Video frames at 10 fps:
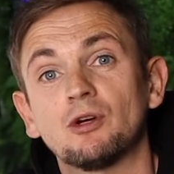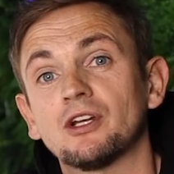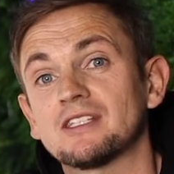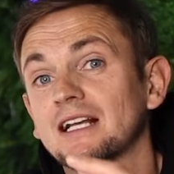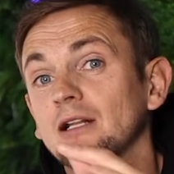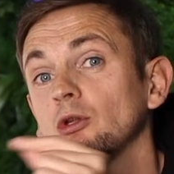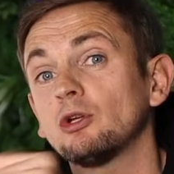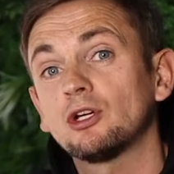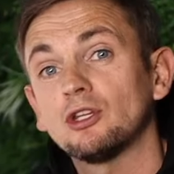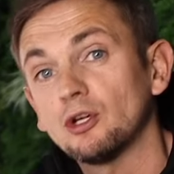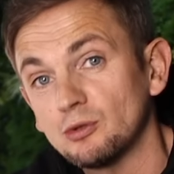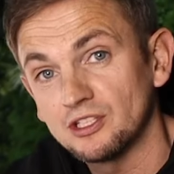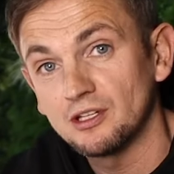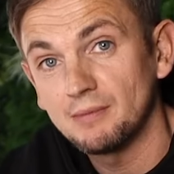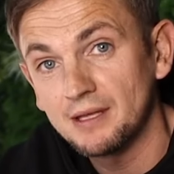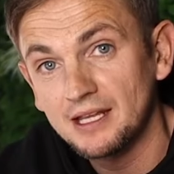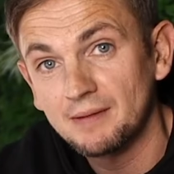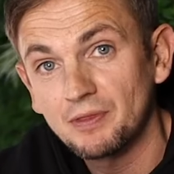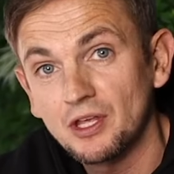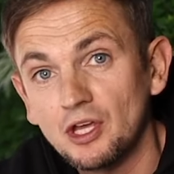We're going to take a look at those in a
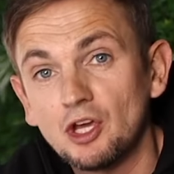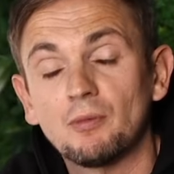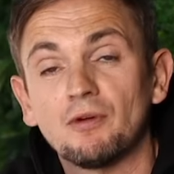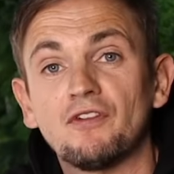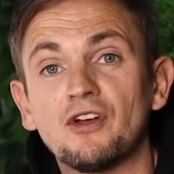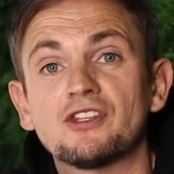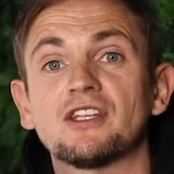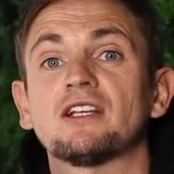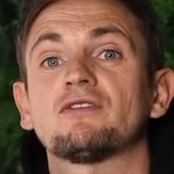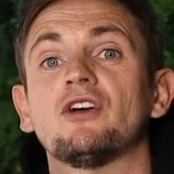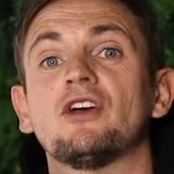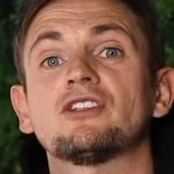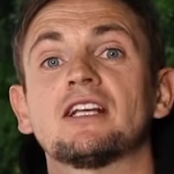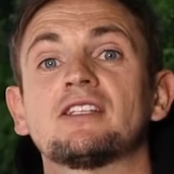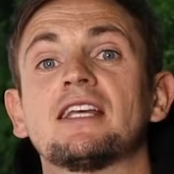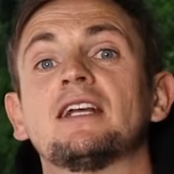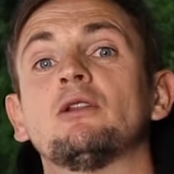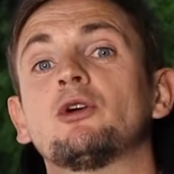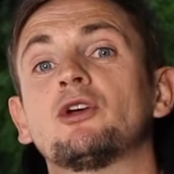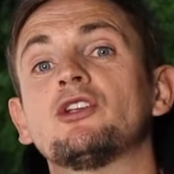minute. But first things first, let's take a
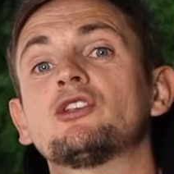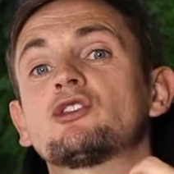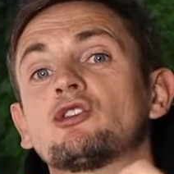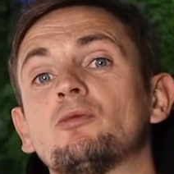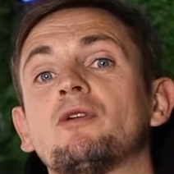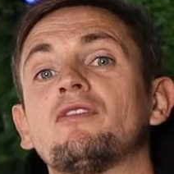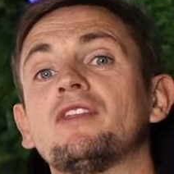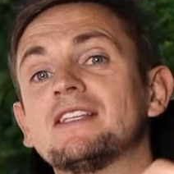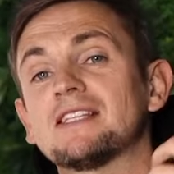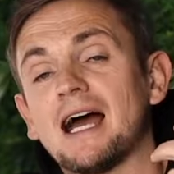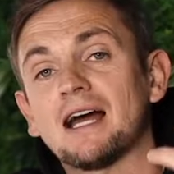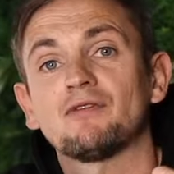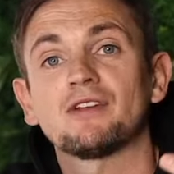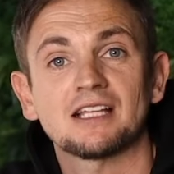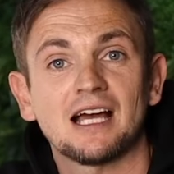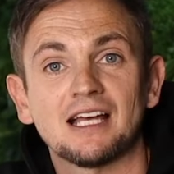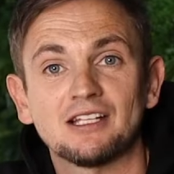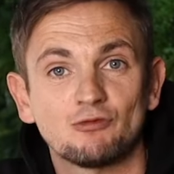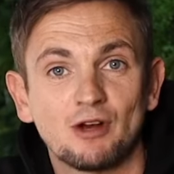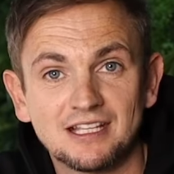look at some of these
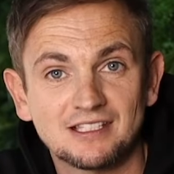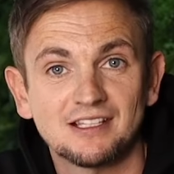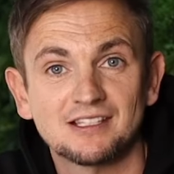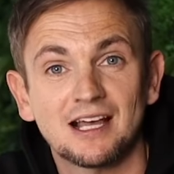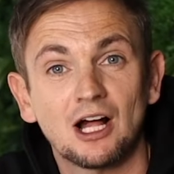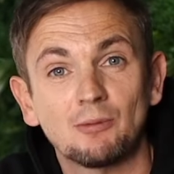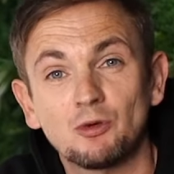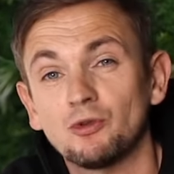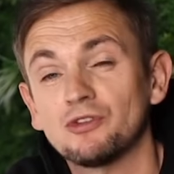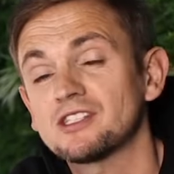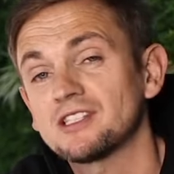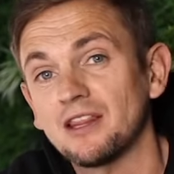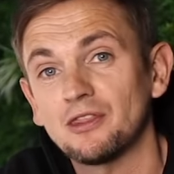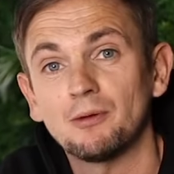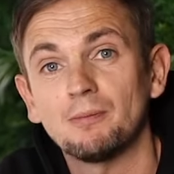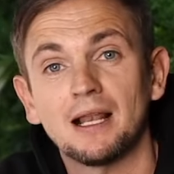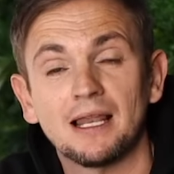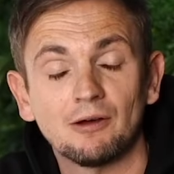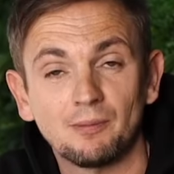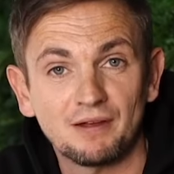advertised ratings to help you understand them a
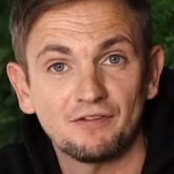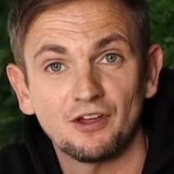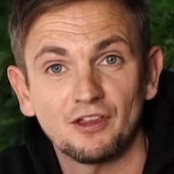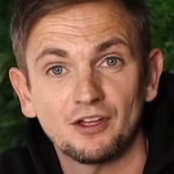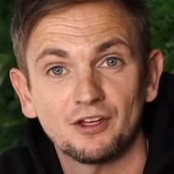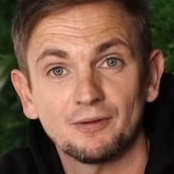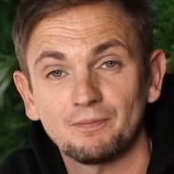little bit further.